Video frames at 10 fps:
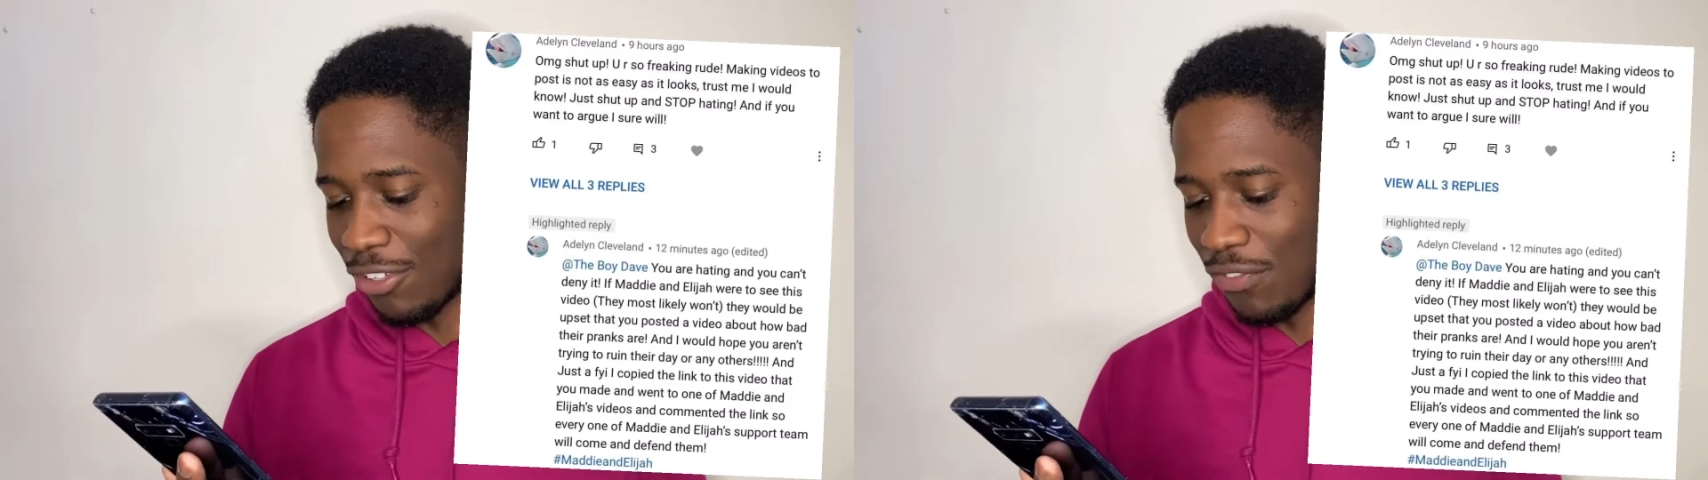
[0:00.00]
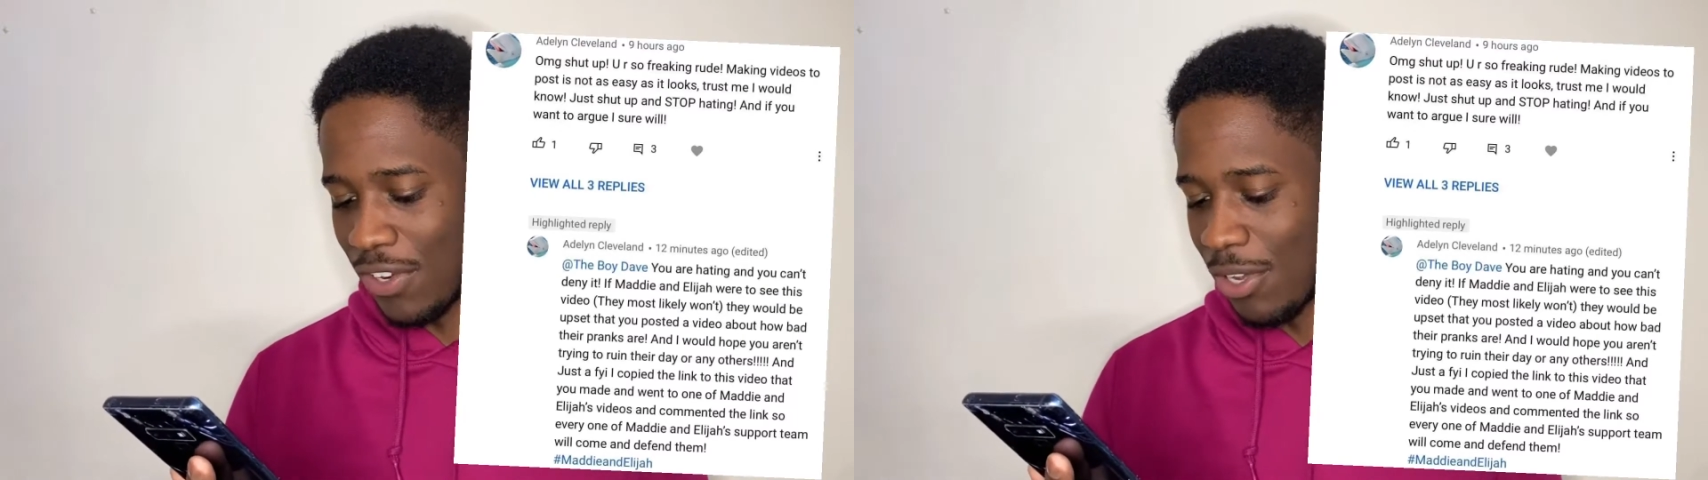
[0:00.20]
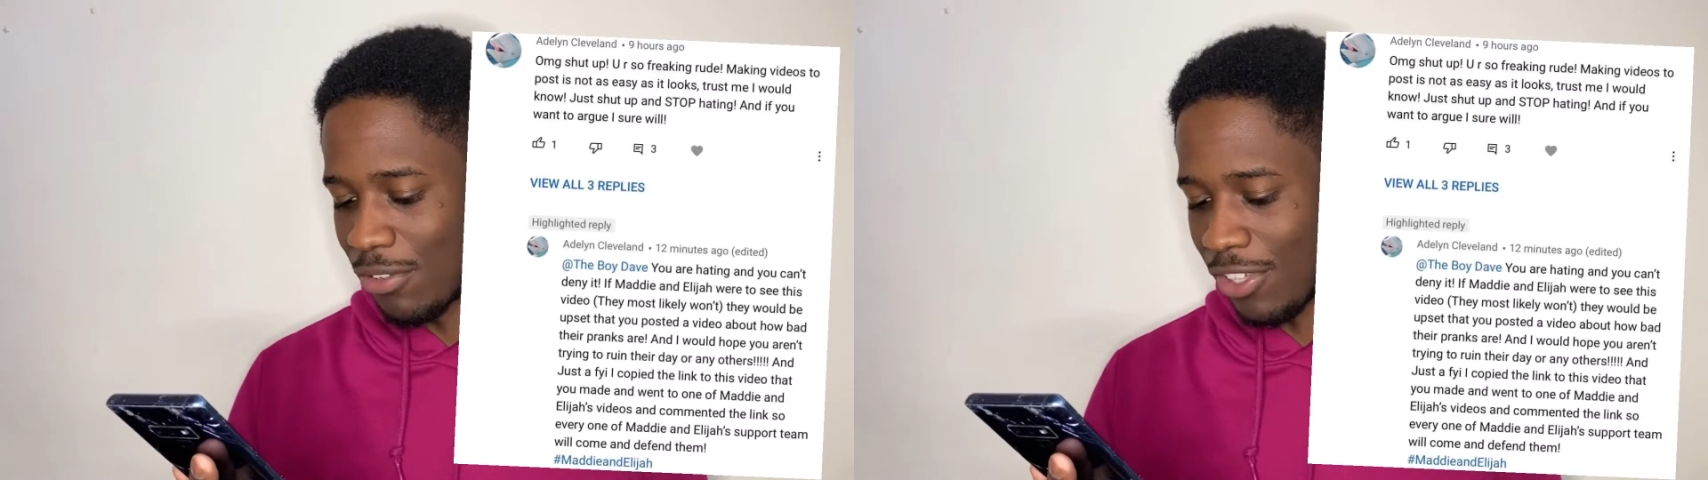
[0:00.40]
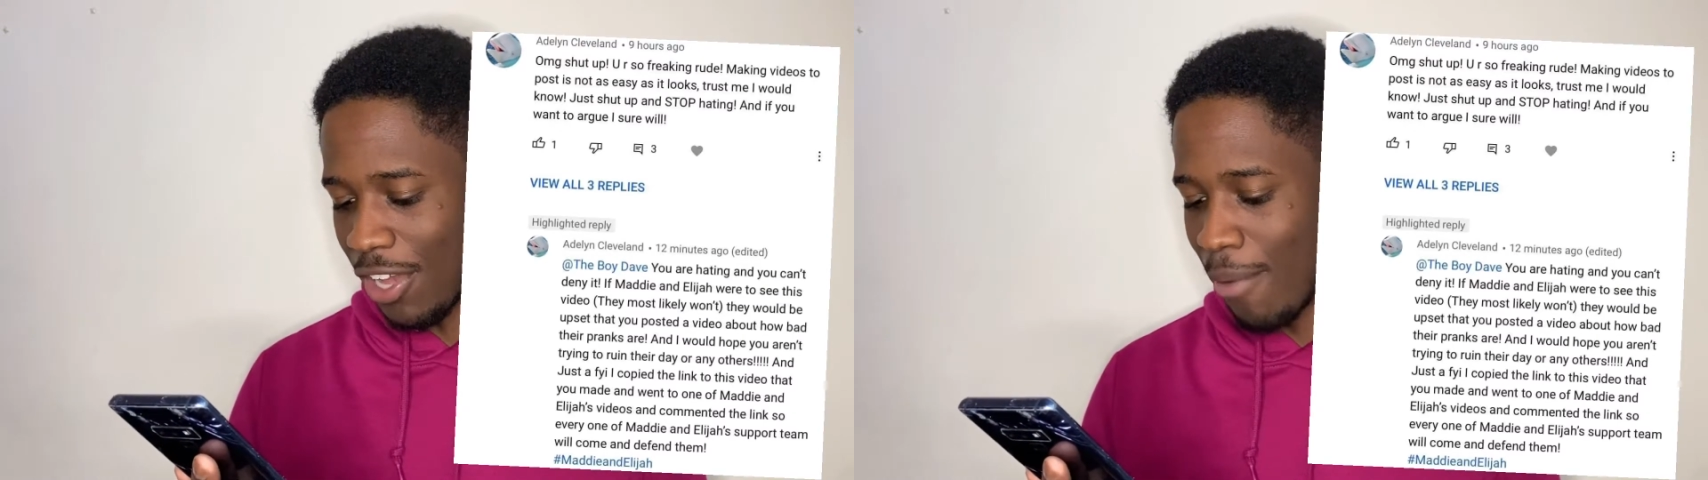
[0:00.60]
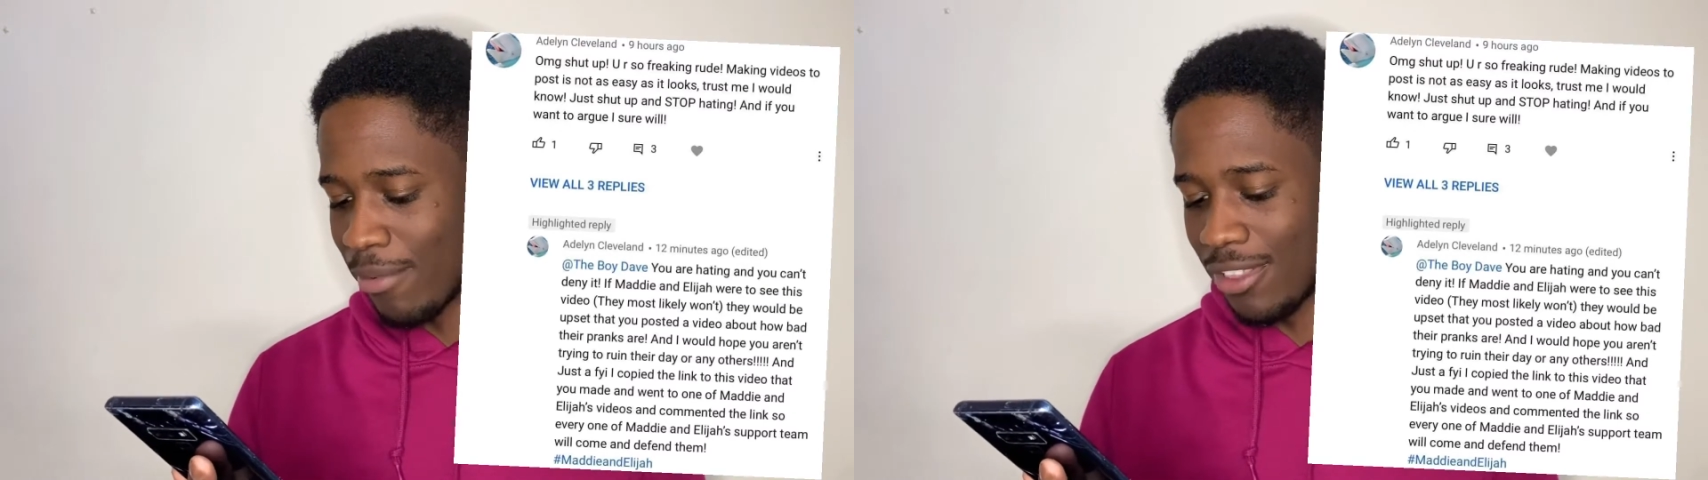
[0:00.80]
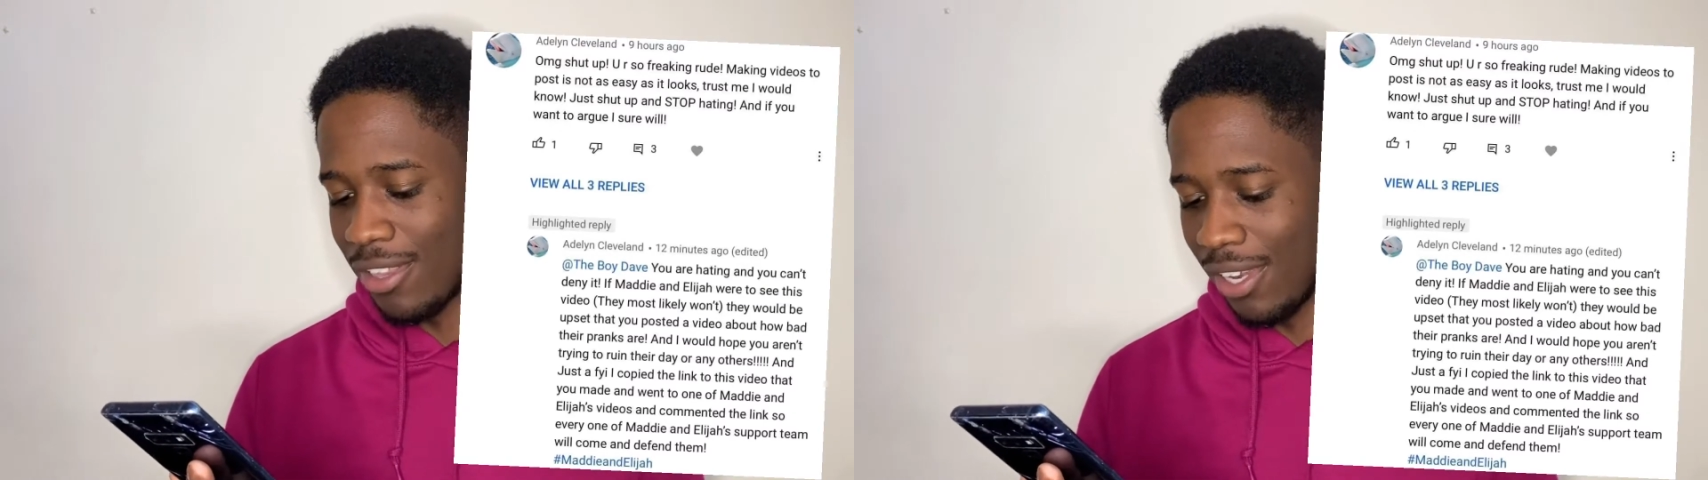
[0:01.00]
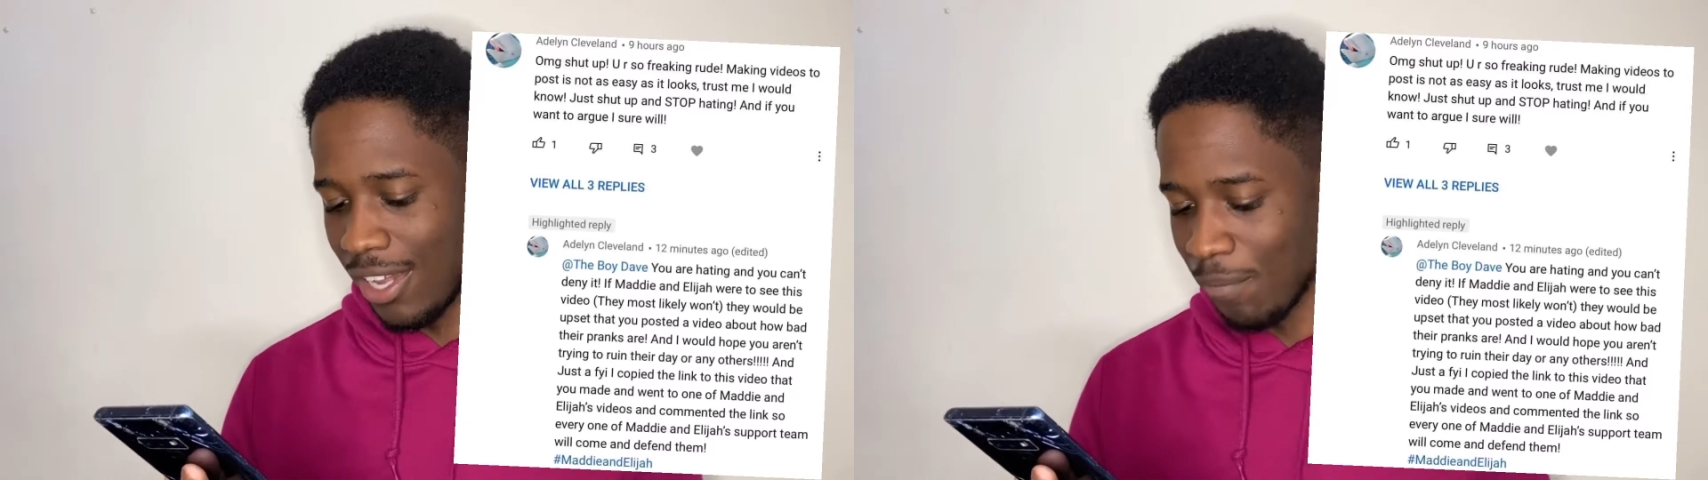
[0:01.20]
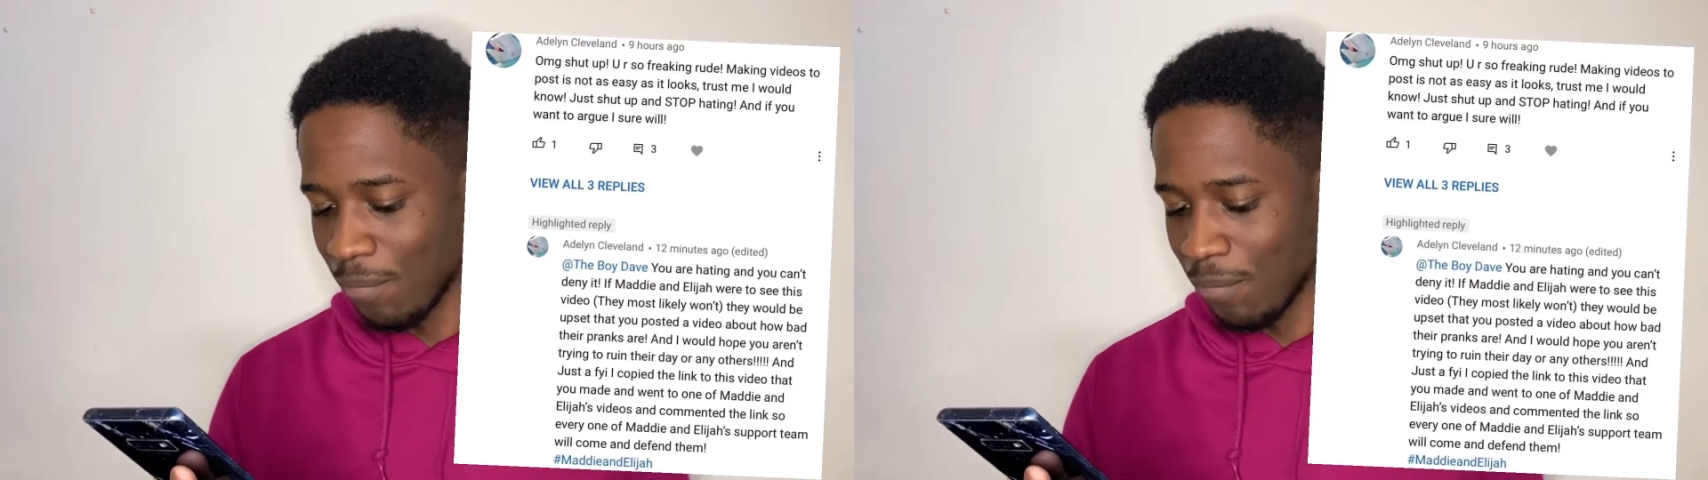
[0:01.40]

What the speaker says: videos and commented the link.